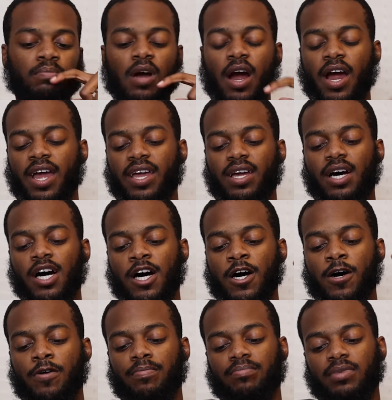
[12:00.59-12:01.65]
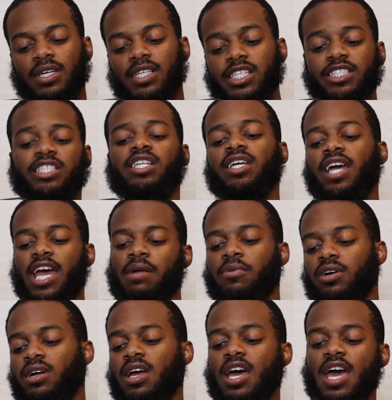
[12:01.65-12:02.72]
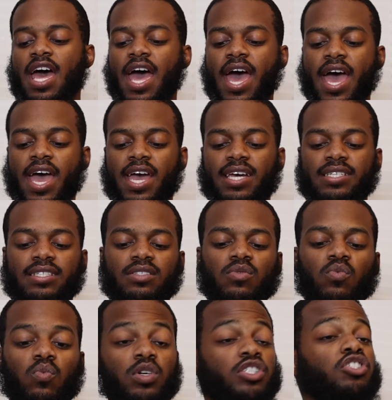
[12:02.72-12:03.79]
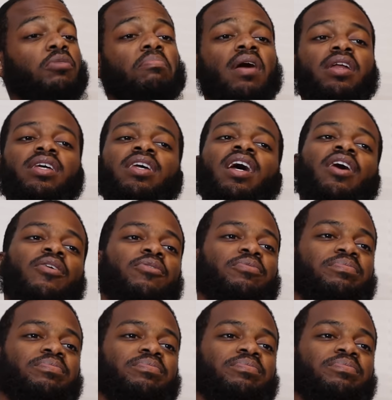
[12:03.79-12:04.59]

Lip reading: All right, Glizzy the Gamer asked, what's your body count?